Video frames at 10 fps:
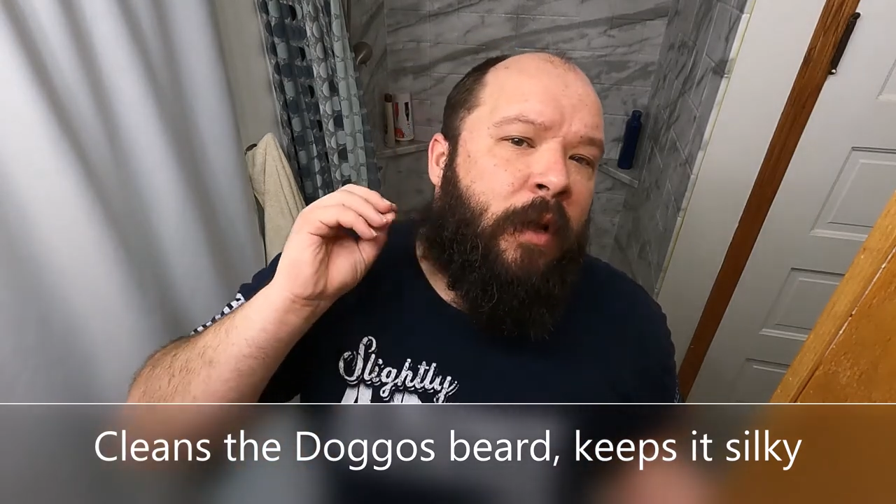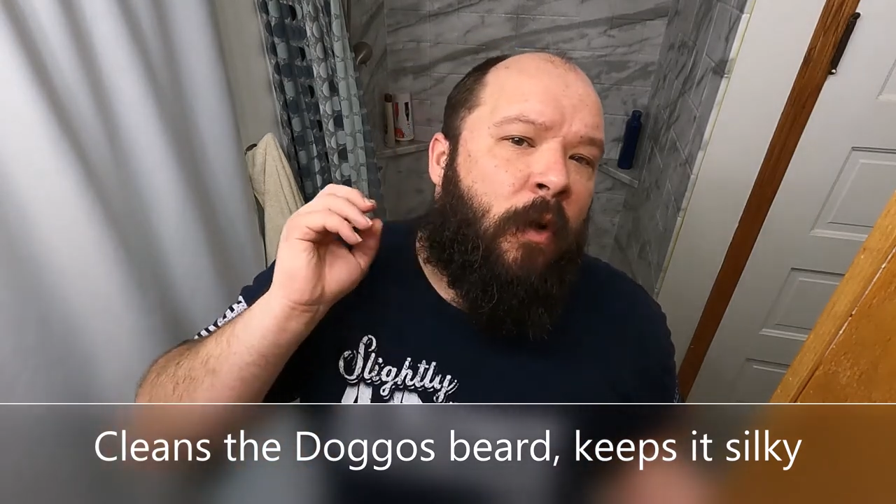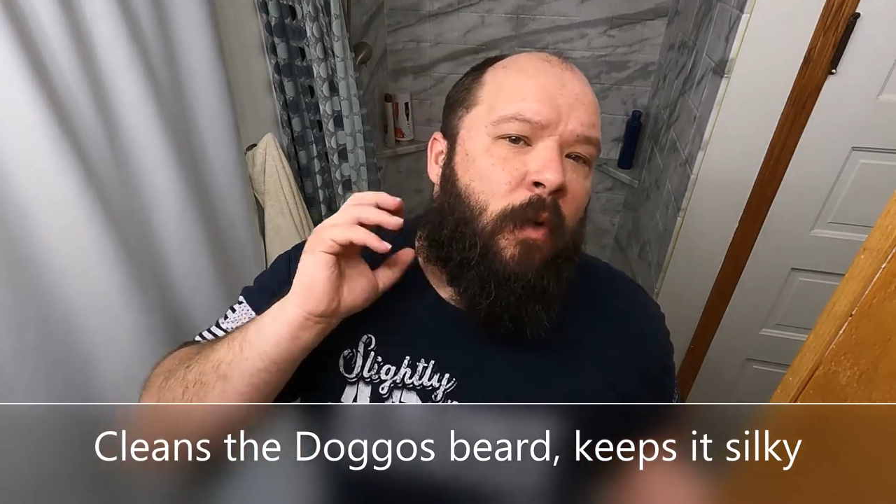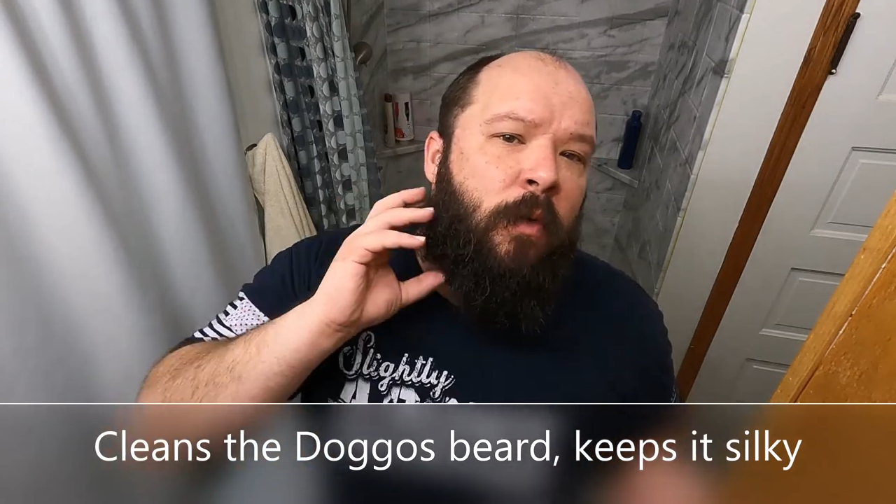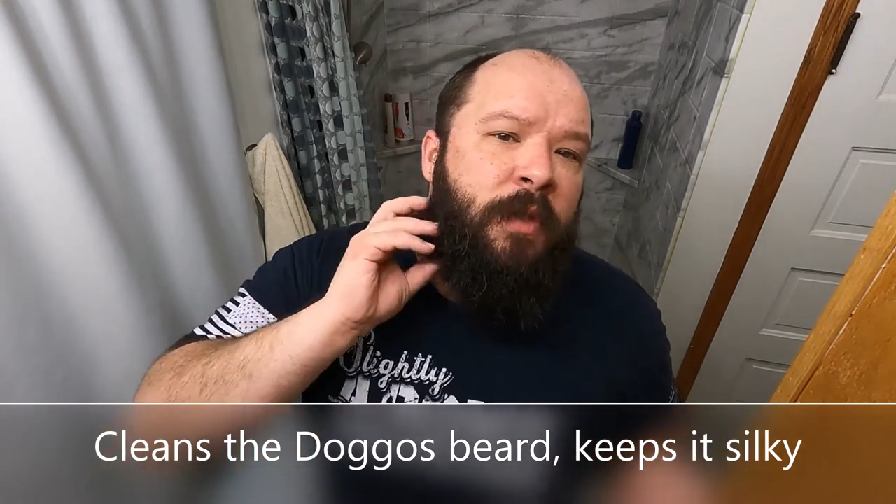
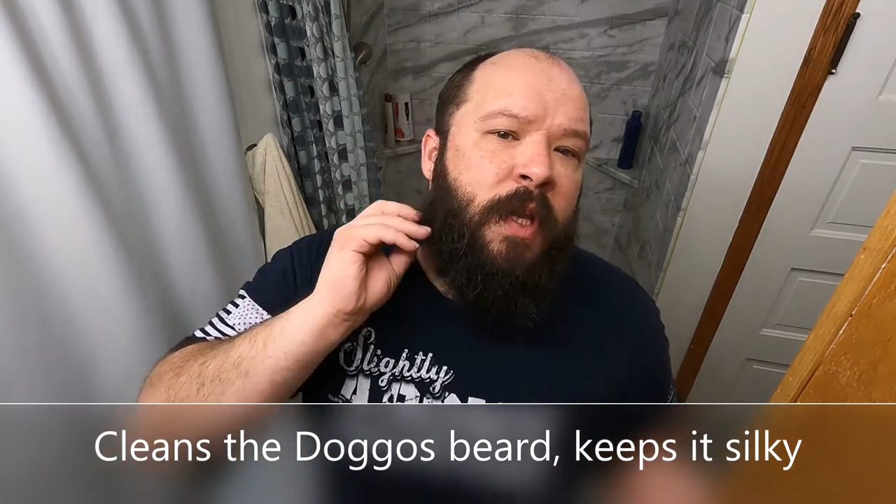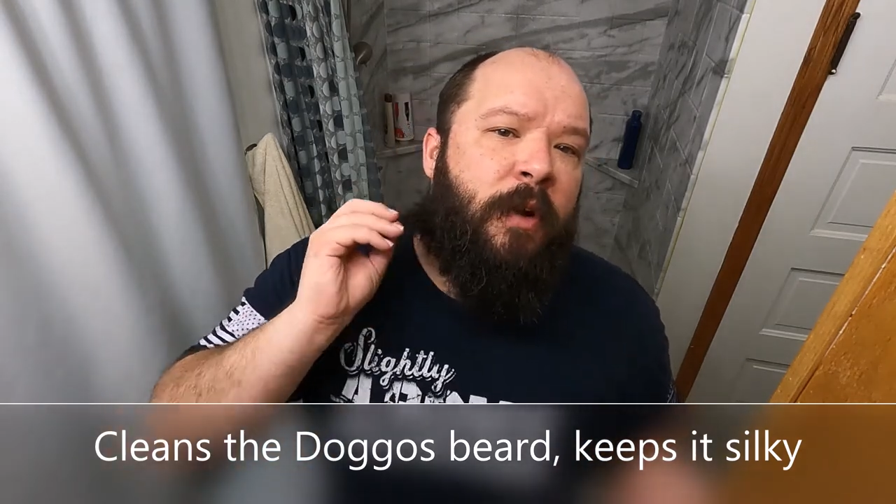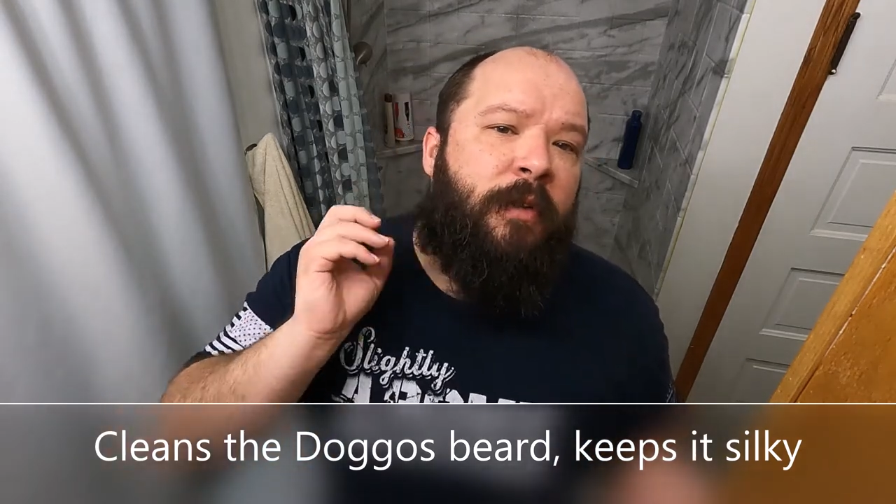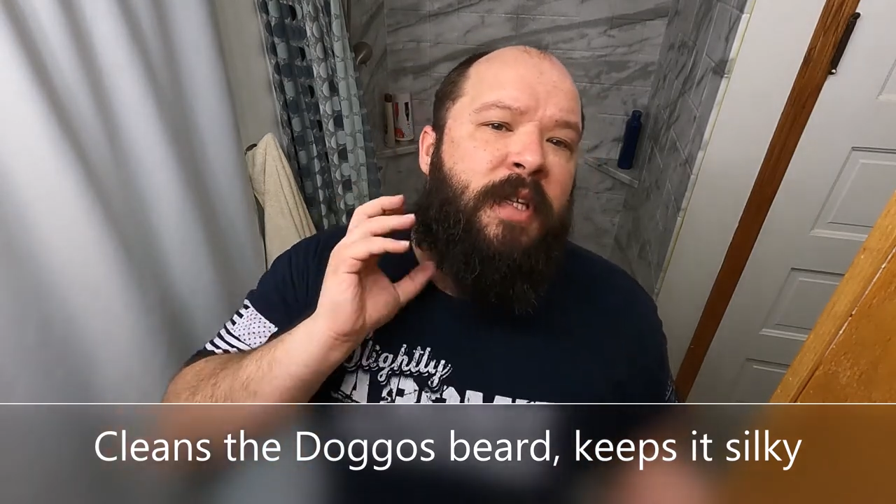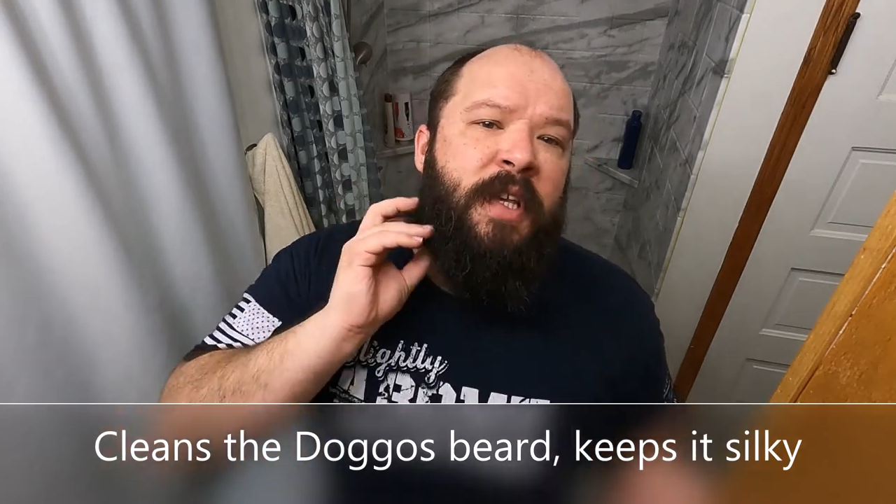curls
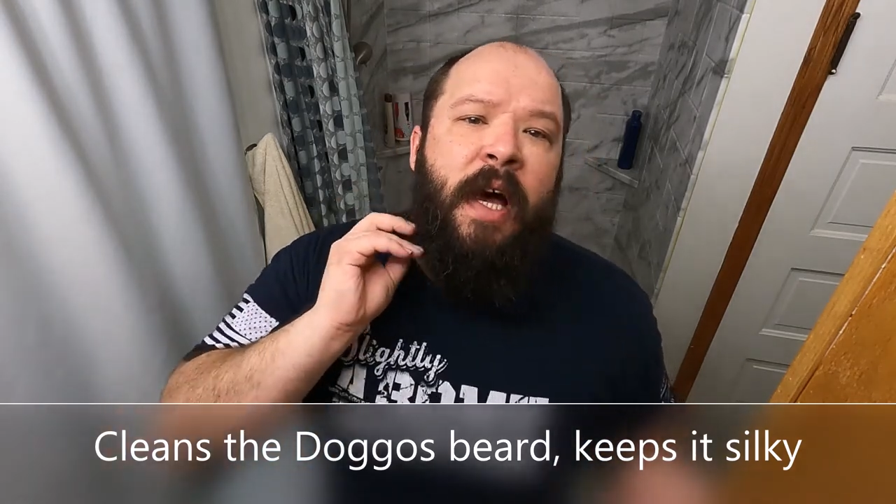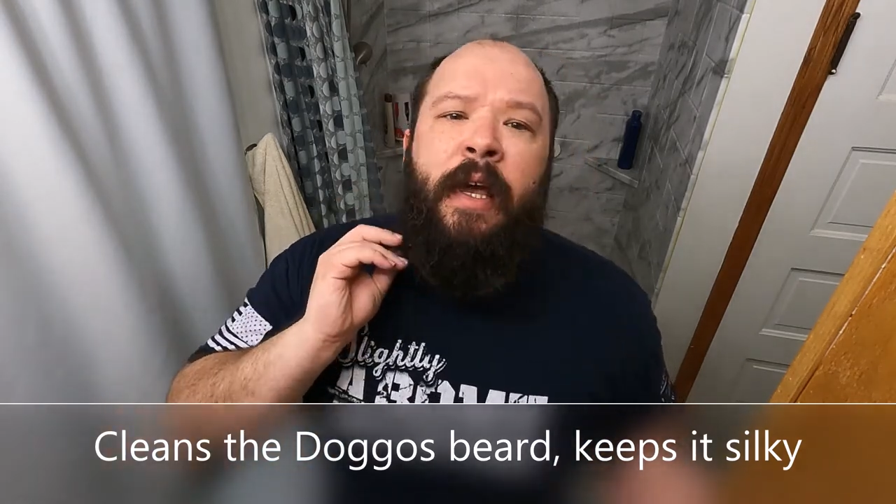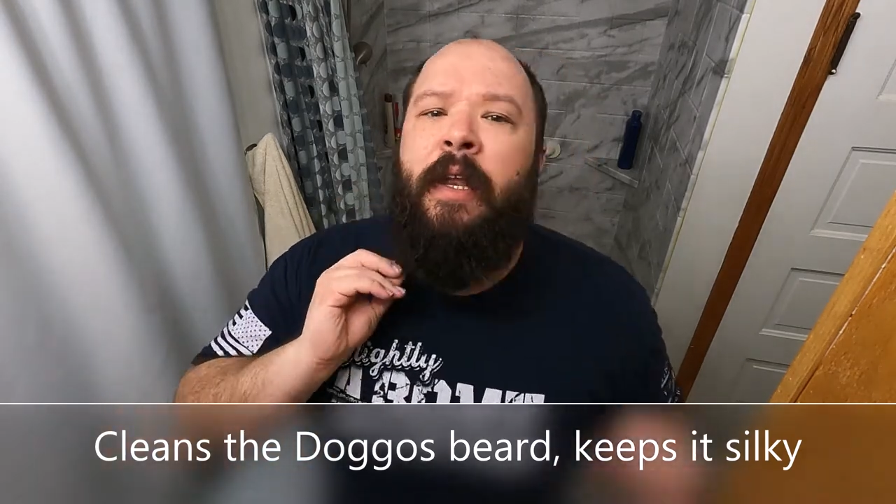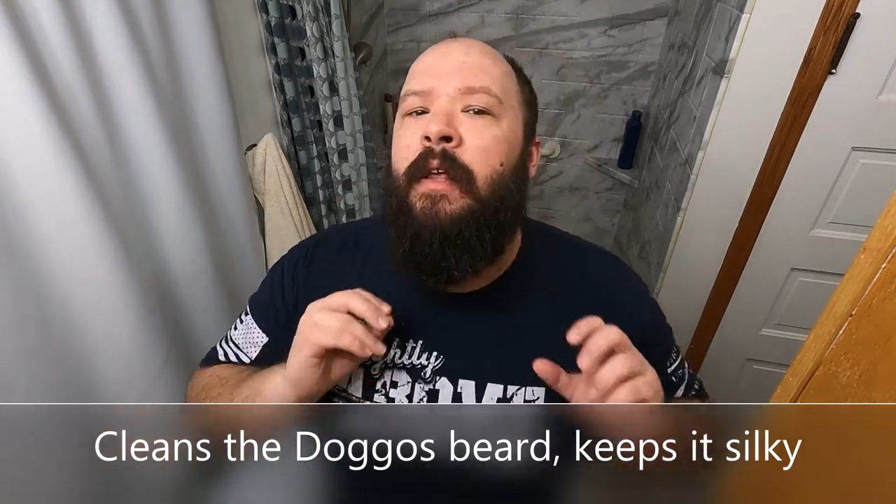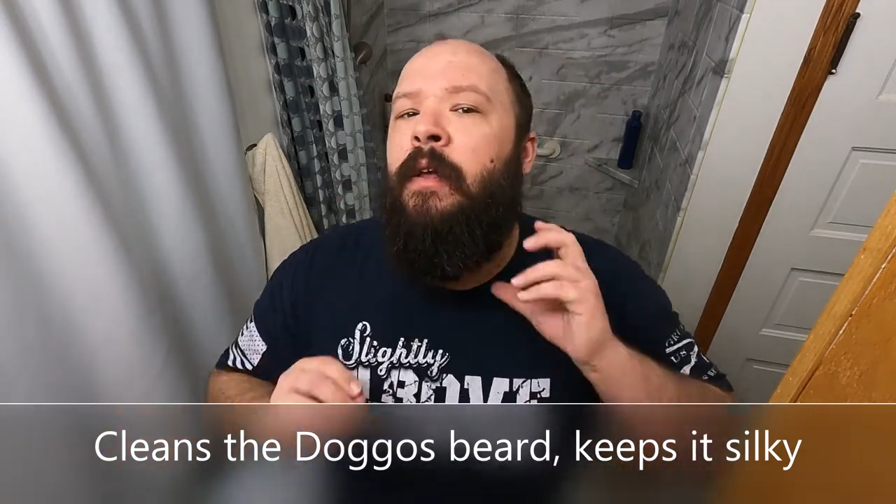here on the
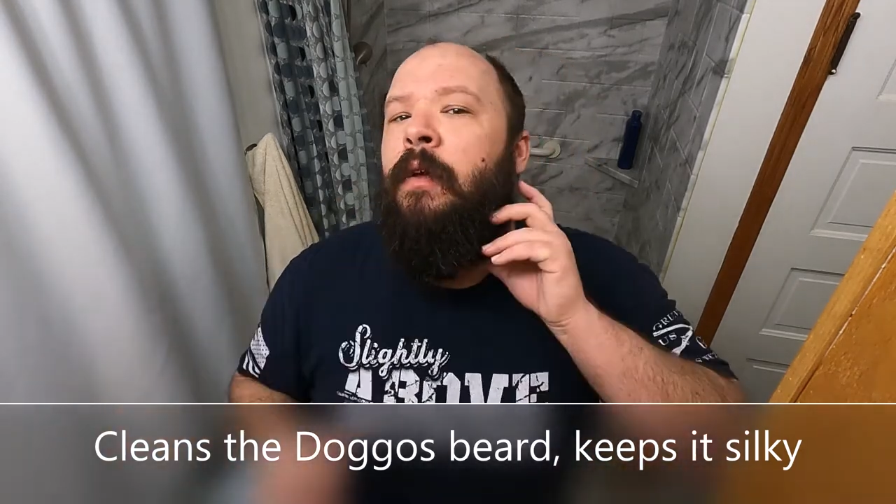side